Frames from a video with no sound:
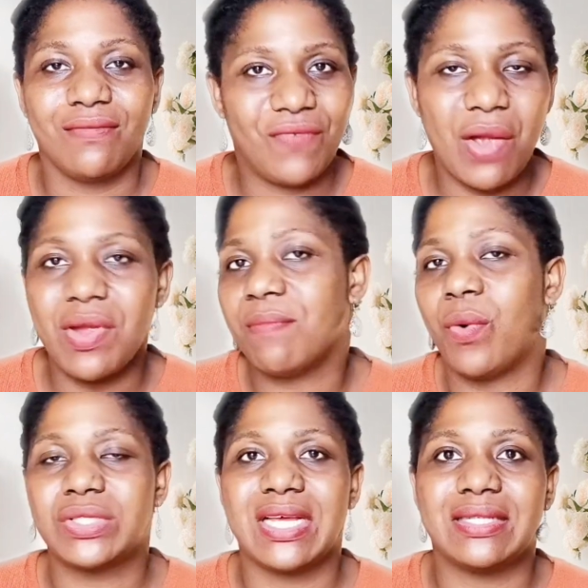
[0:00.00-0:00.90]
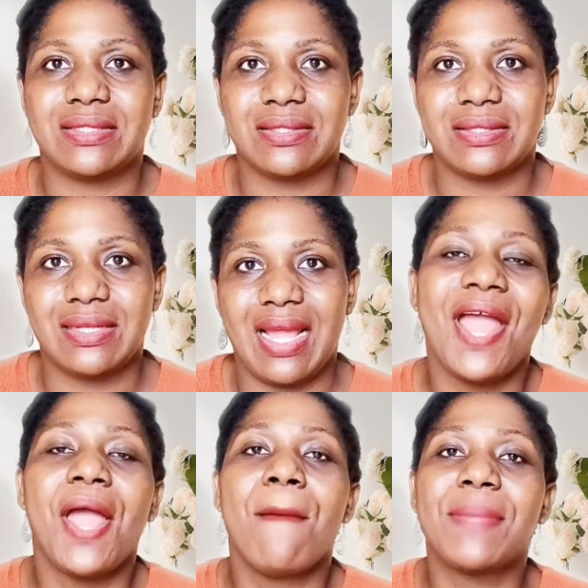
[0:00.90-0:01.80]
Very important.
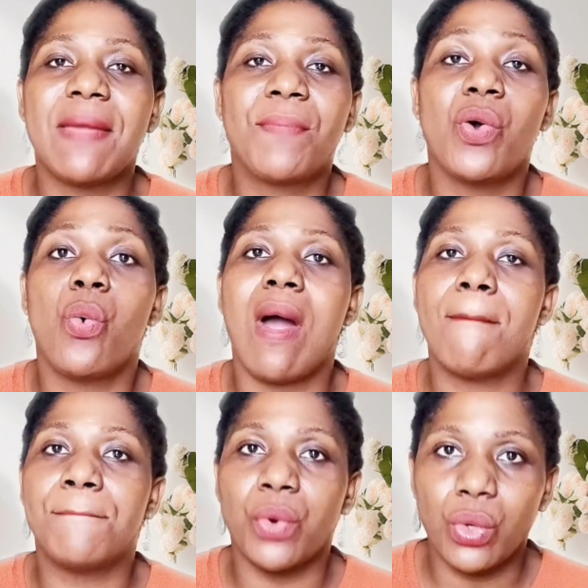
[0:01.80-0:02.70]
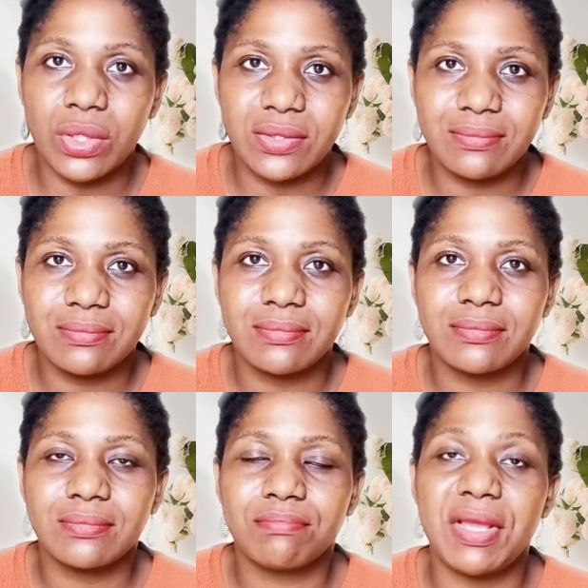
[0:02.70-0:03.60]
People who are broken,
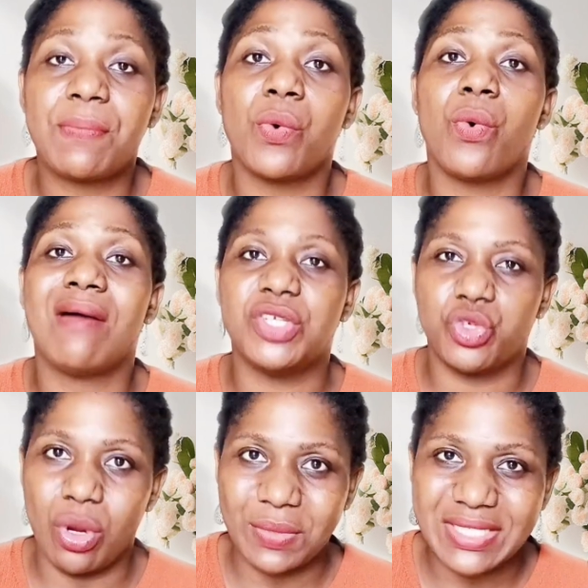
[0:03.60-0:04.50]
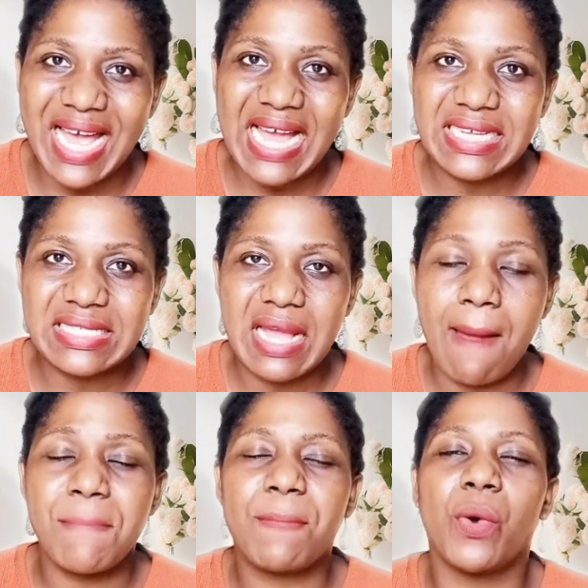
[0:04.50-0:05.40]
people who have been traumatized,
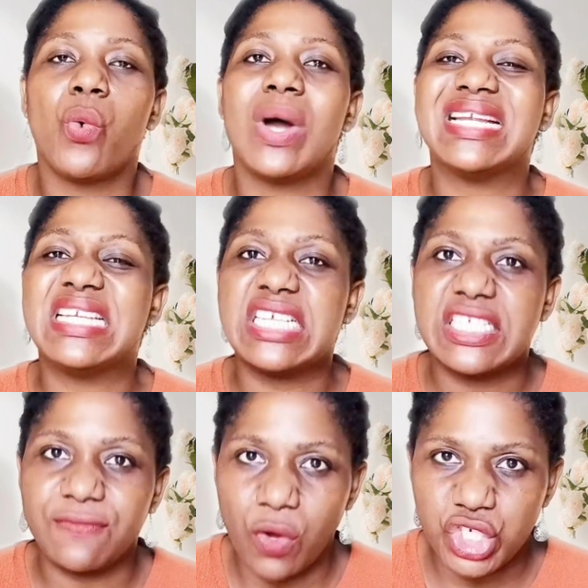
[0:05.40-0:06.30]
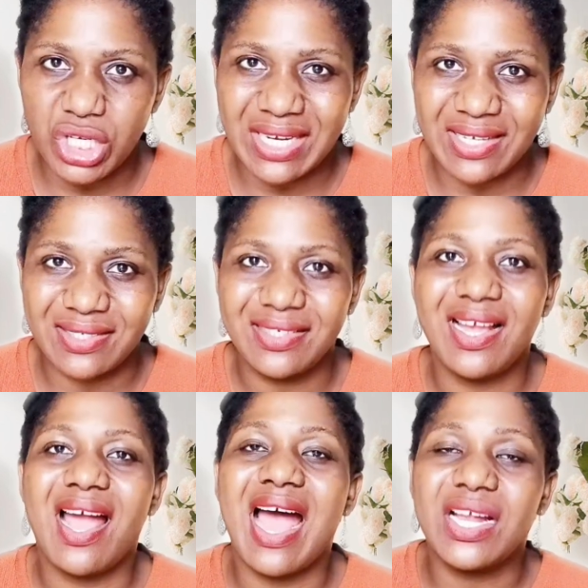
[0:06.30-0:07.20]
people who are dysfunctional
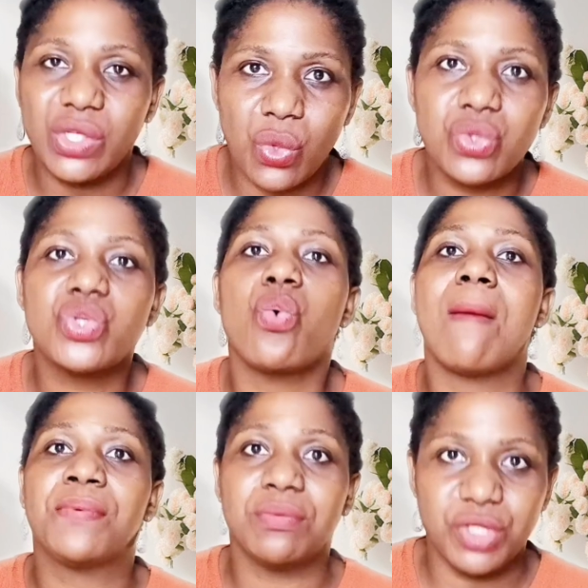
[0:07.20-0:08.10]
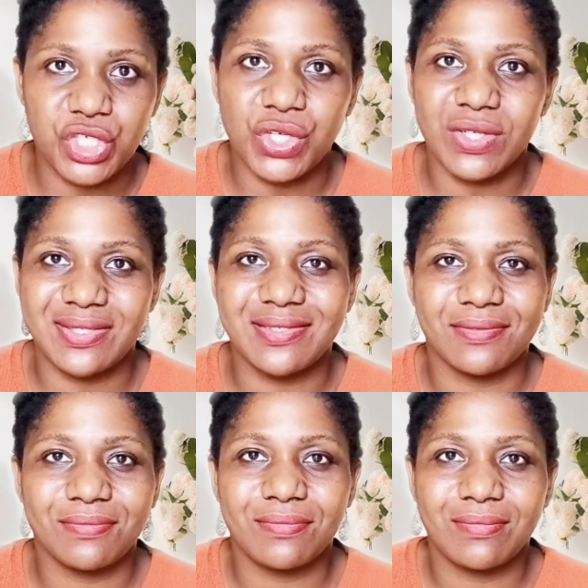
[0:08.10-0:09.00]
are those who are promiscuous.
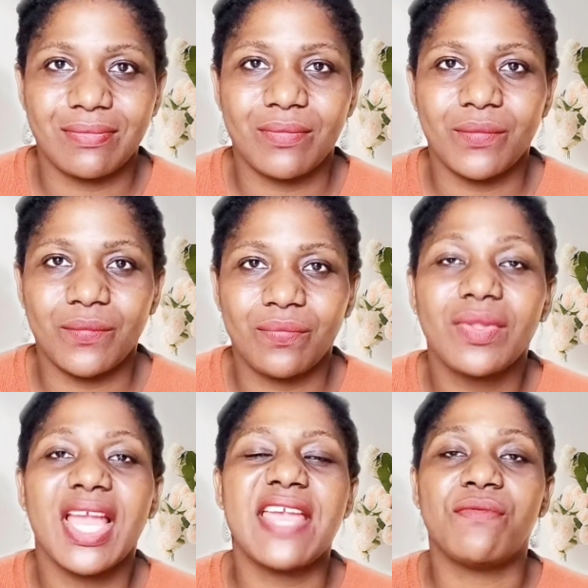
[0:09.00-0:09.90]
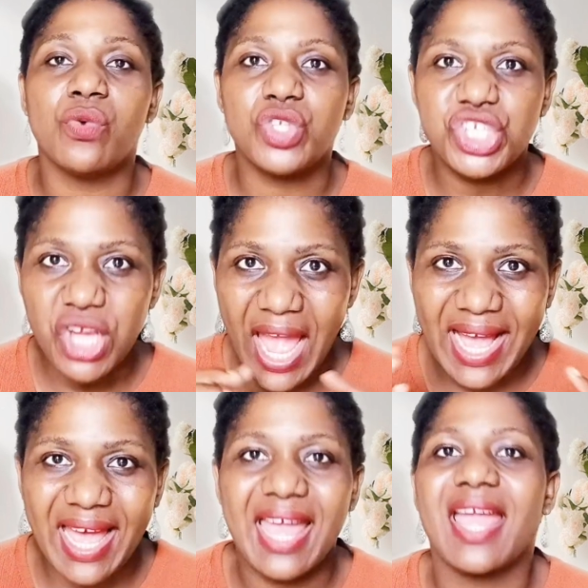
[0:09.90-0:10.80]
If you
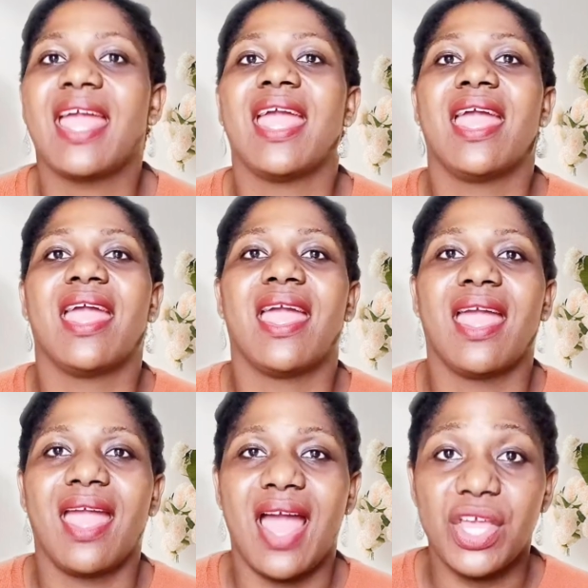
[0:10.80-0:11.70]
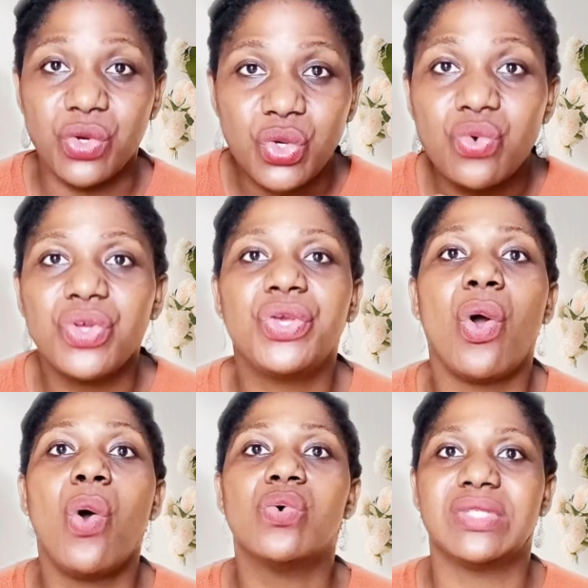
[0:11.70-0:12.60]
check and you do
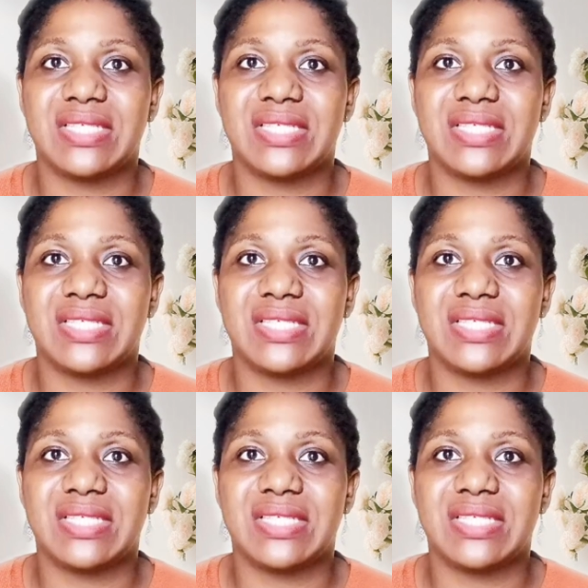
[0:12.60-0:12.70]
your own